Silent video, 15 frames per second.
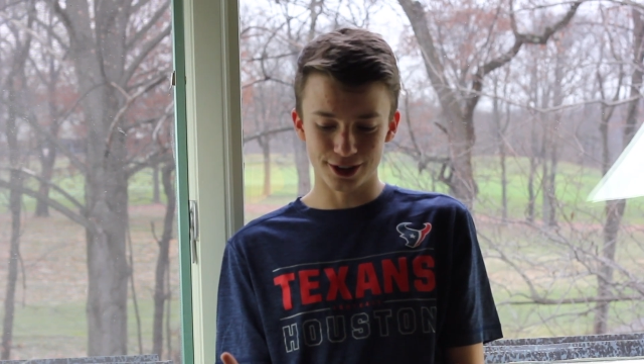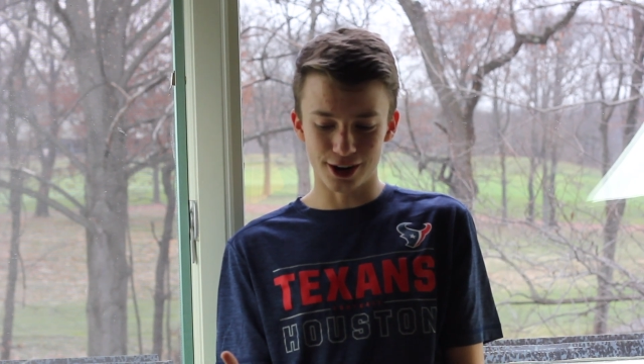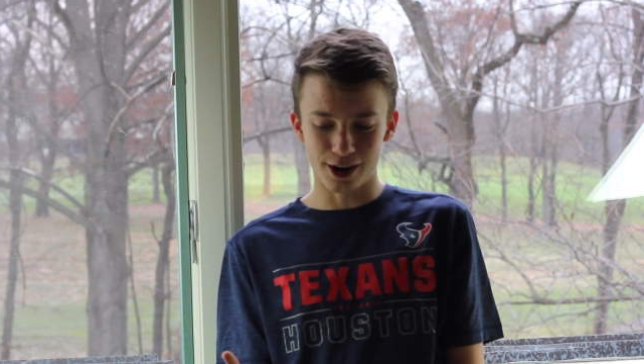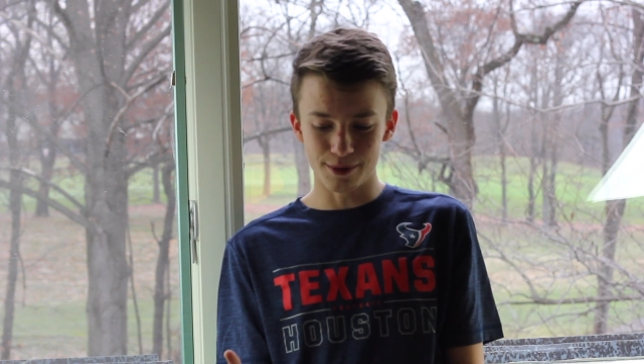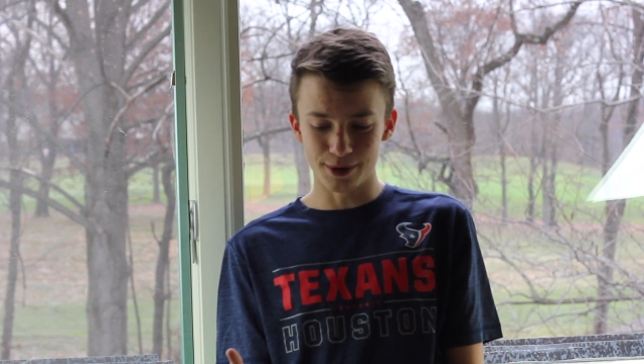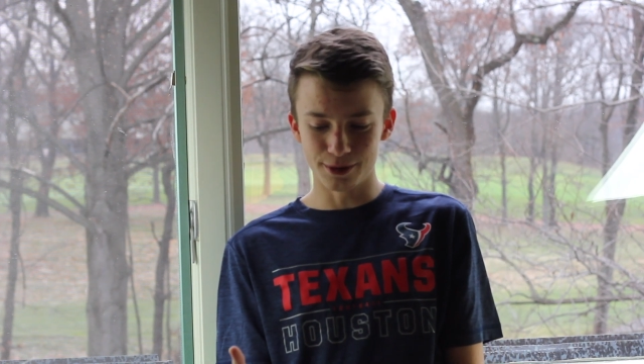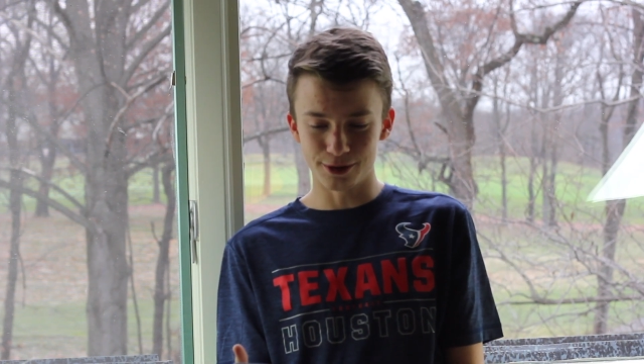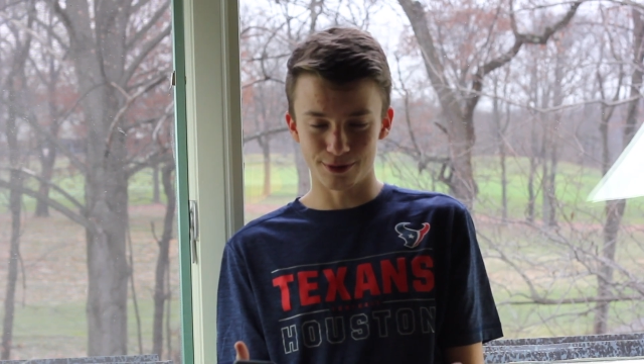
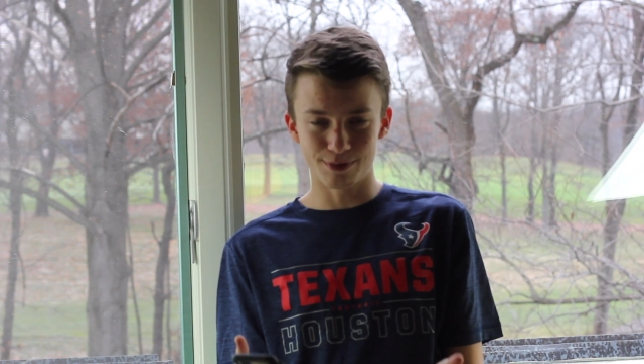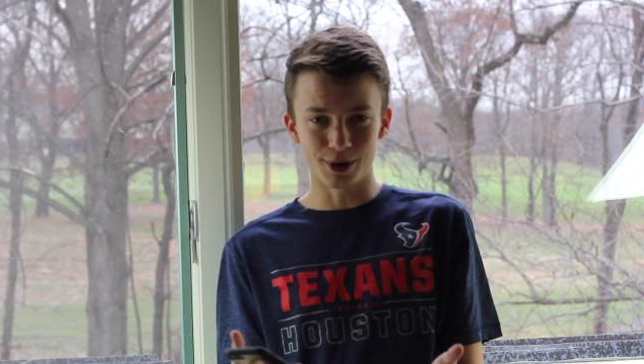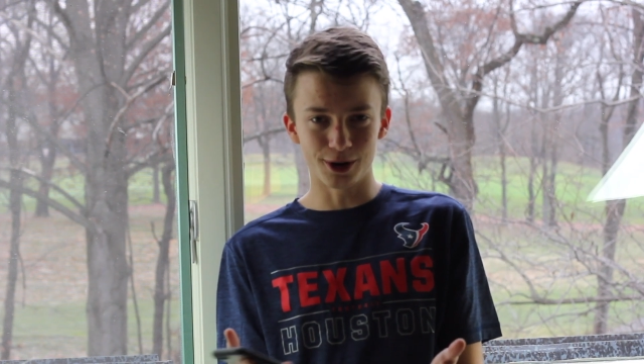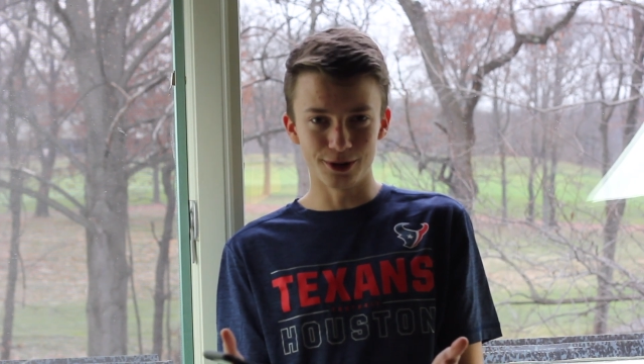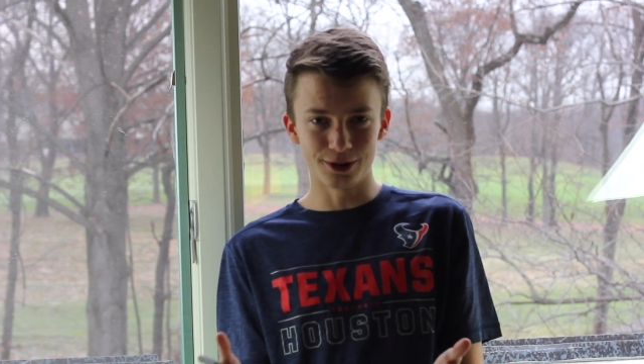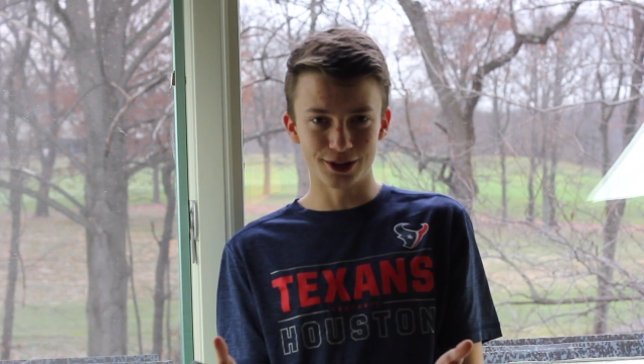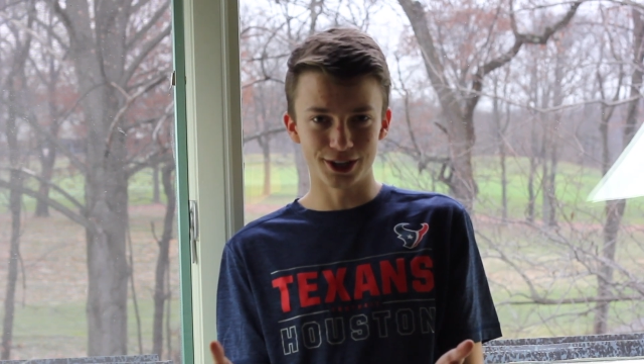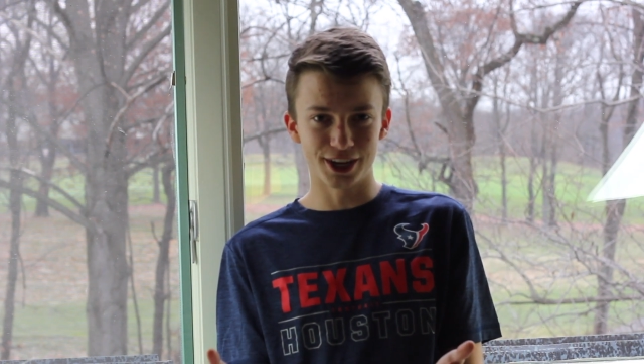comment was
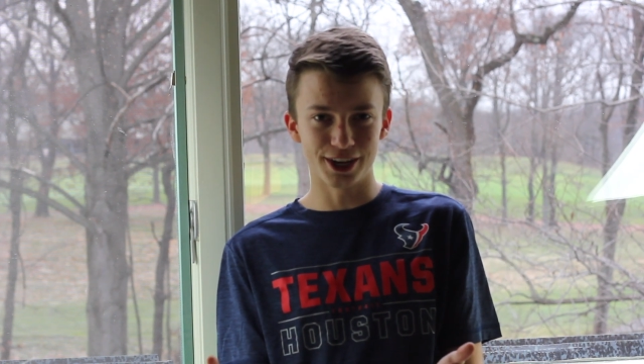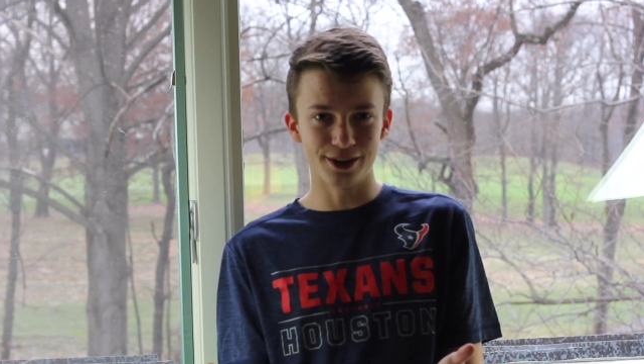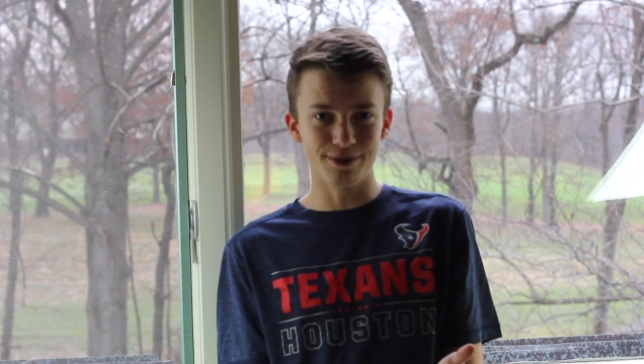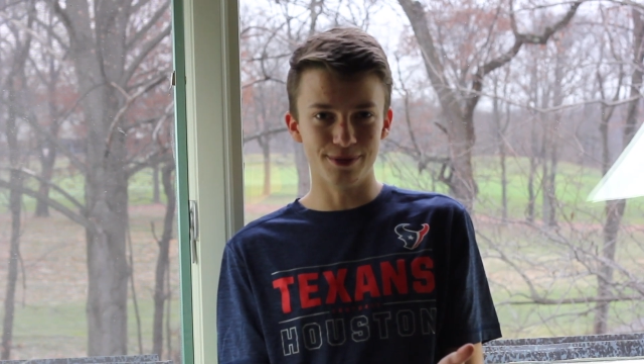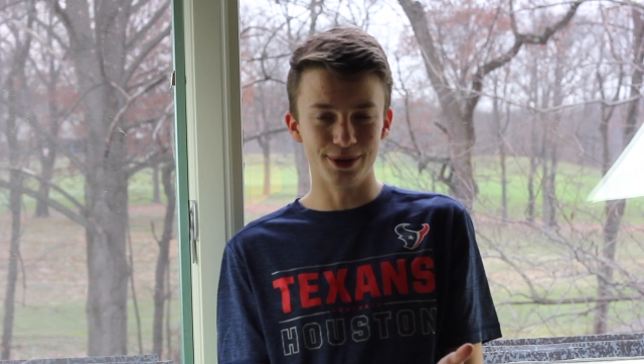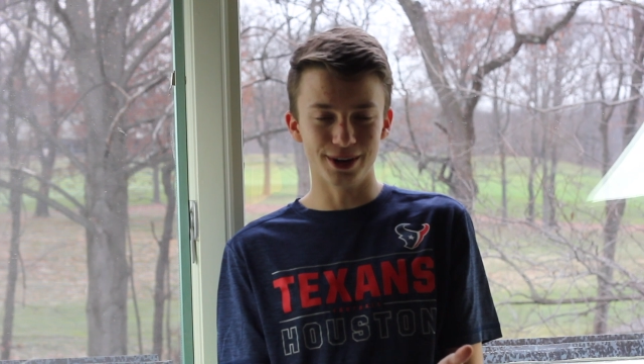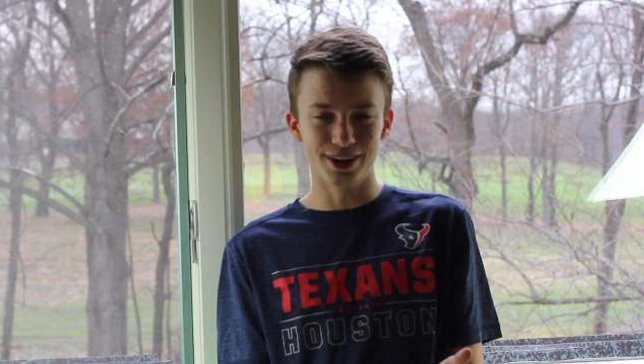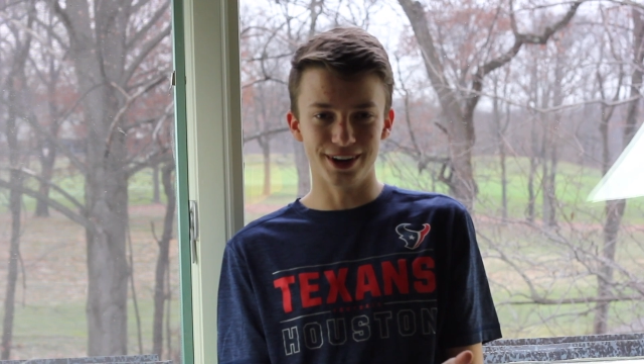posted,
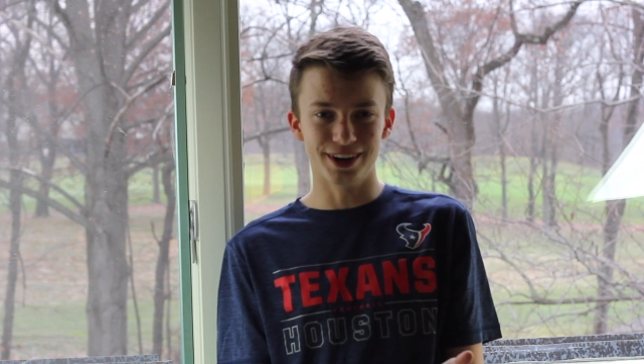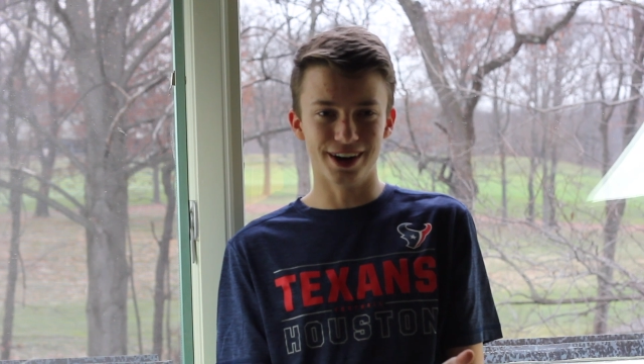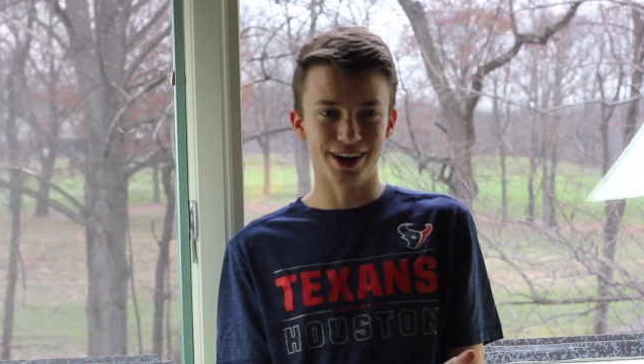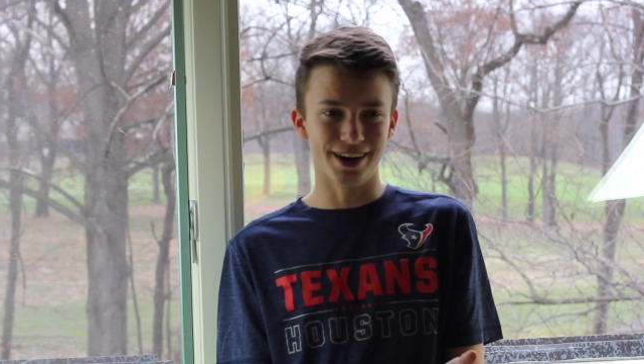but